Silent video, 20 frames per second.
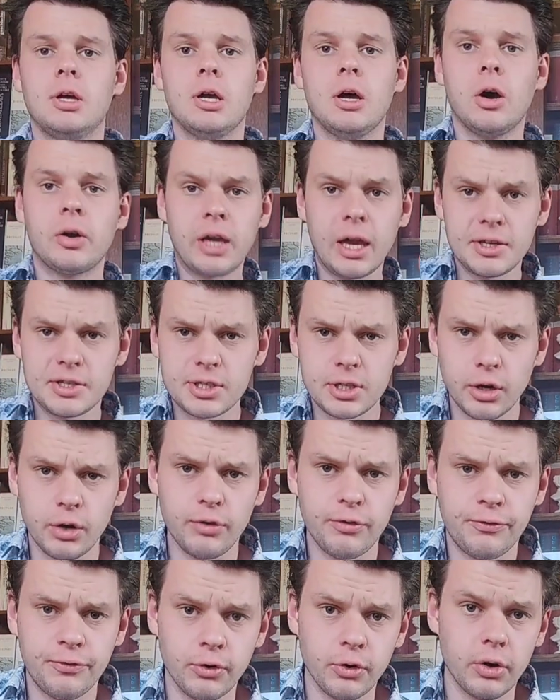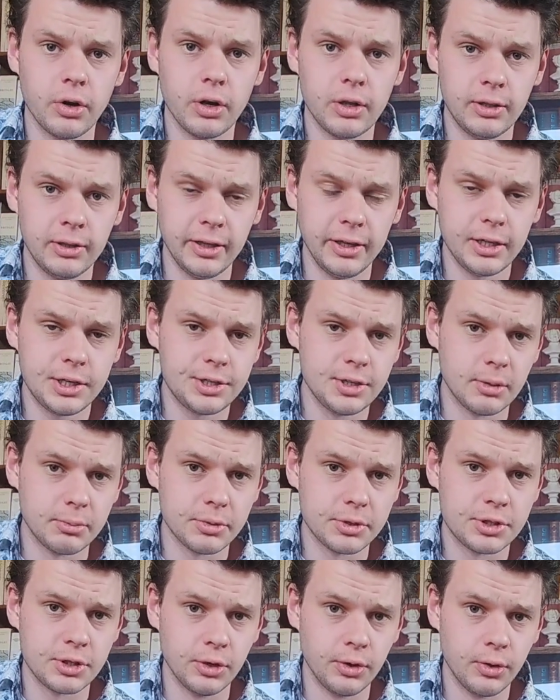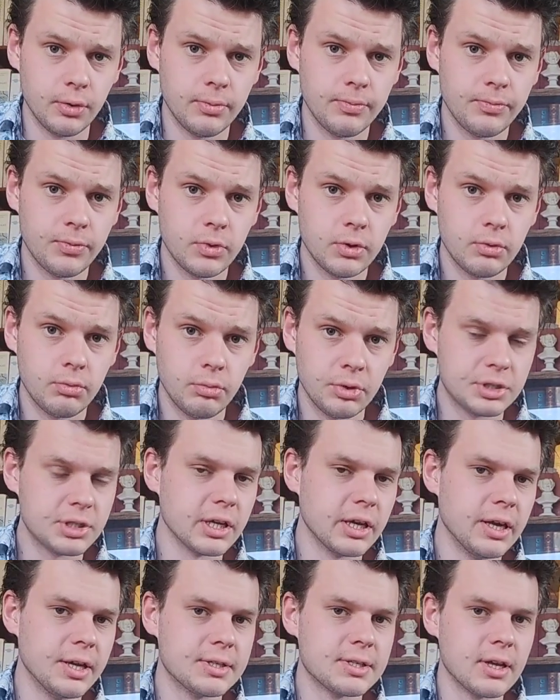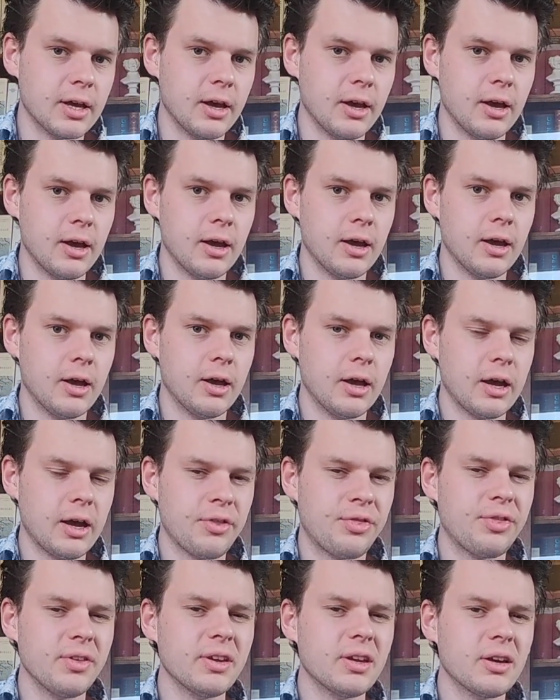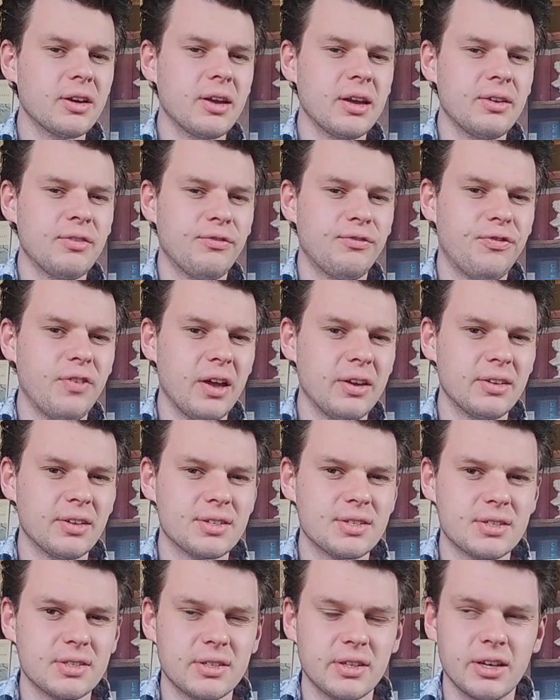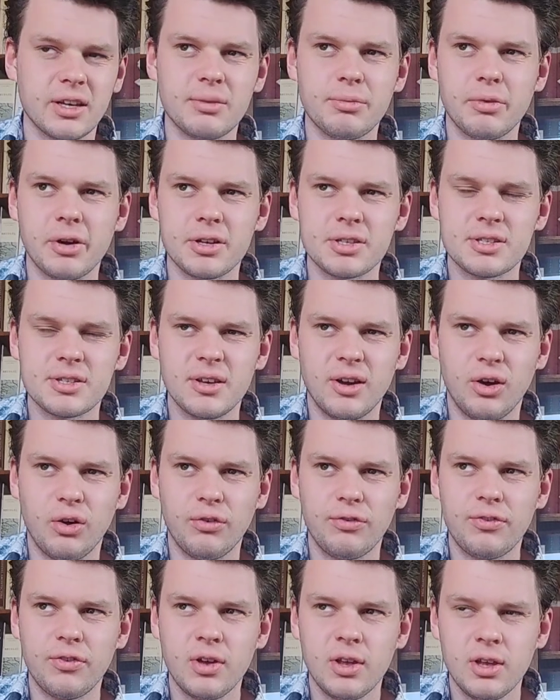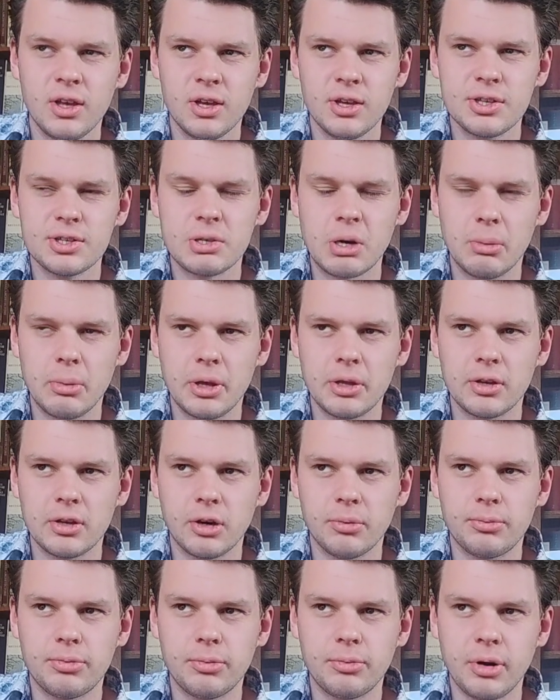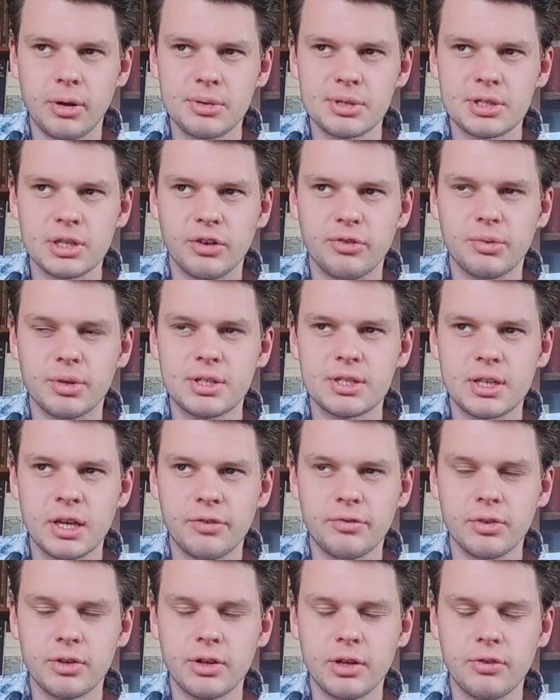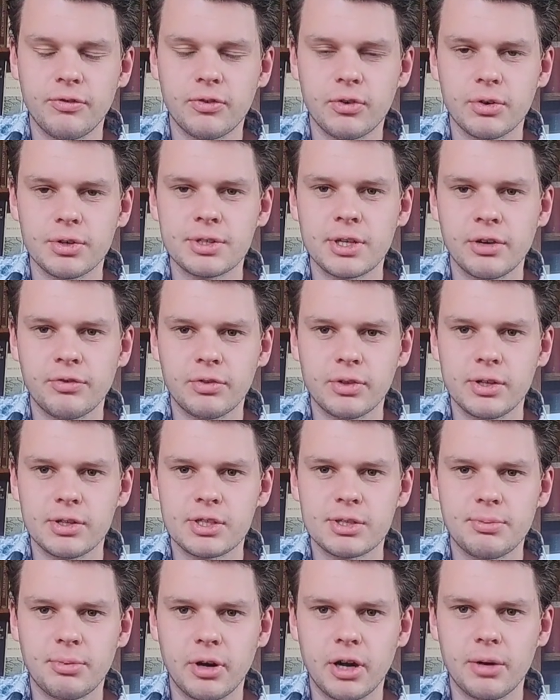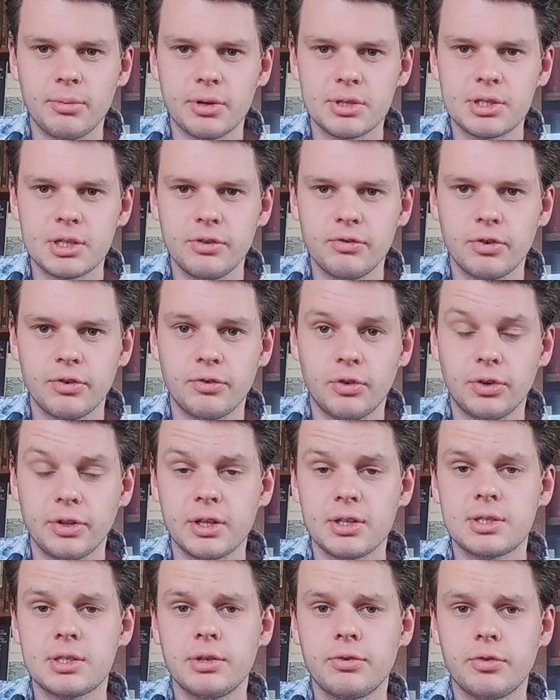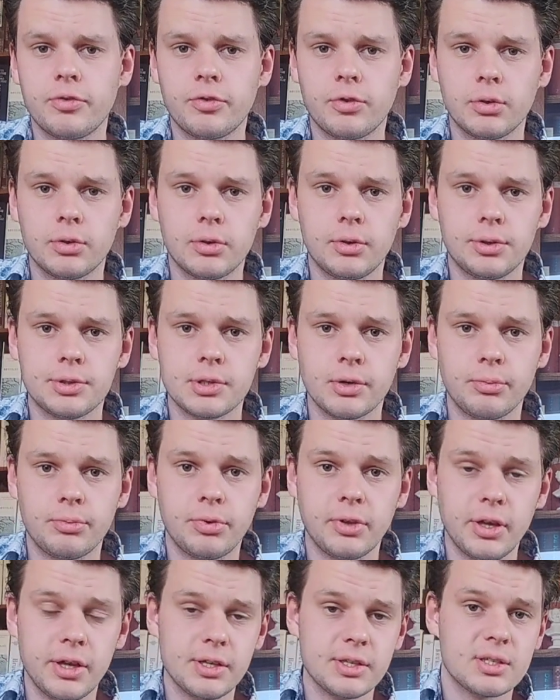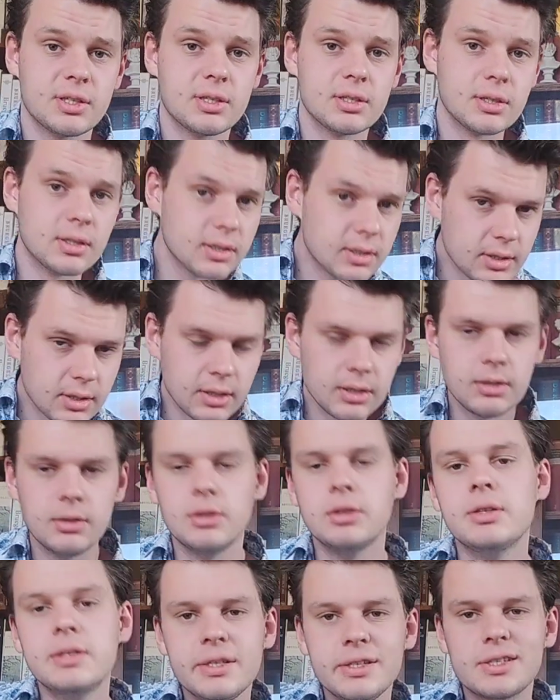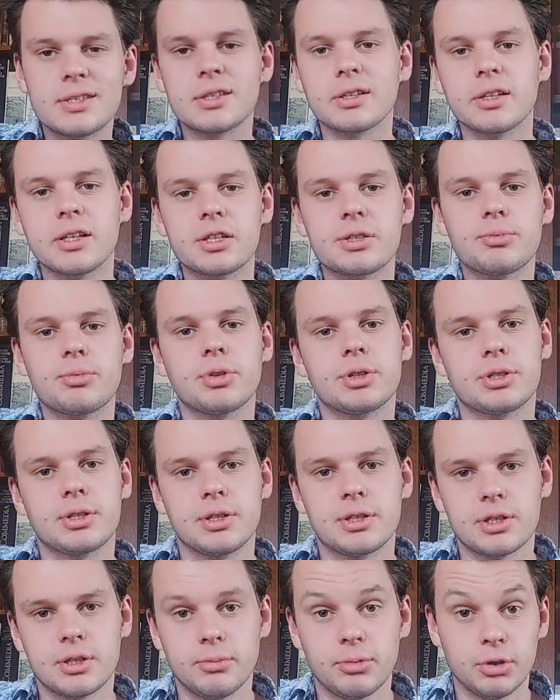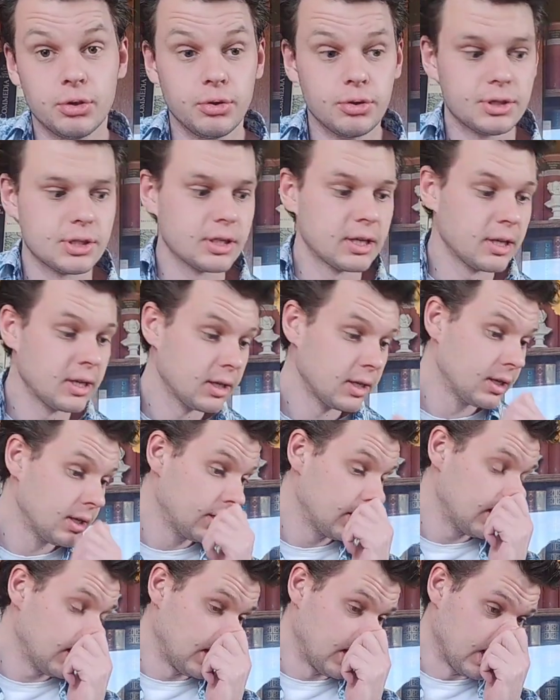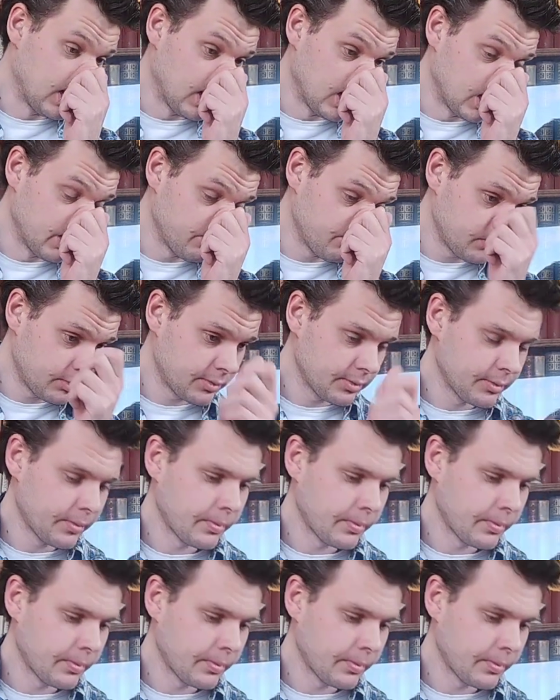Okay, so for lick number 2, which is, I think I invented this lick myself, so I made it up by myself, but it's of course heavily inspired by Stevie Ray Vaughan, and Stevie Ray Vaughan also plays these licks because it's a blues. And